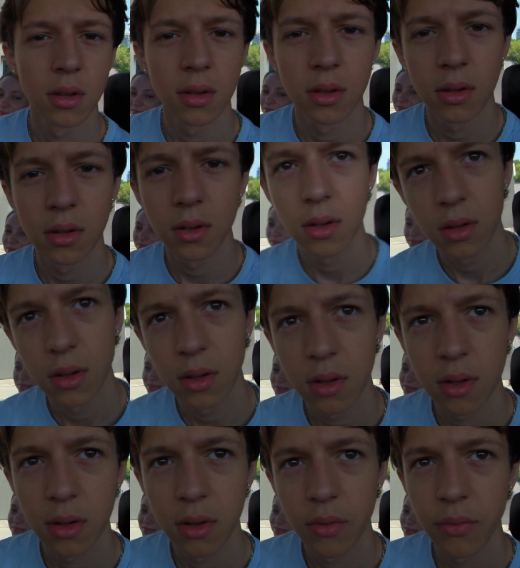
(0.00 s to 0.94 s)
do you think got the
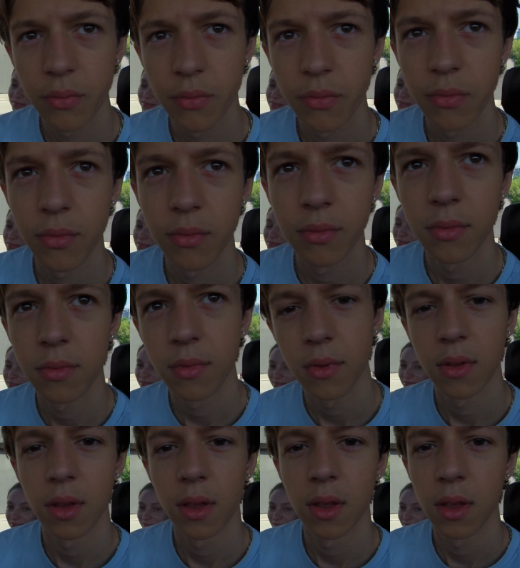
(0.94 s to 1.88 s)
most
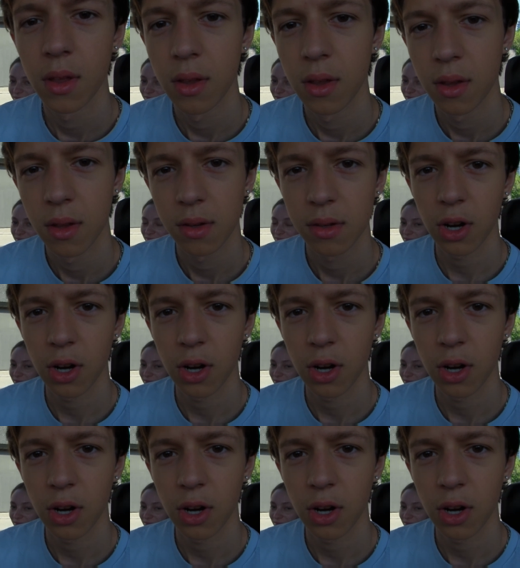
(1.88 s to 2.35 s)
last night?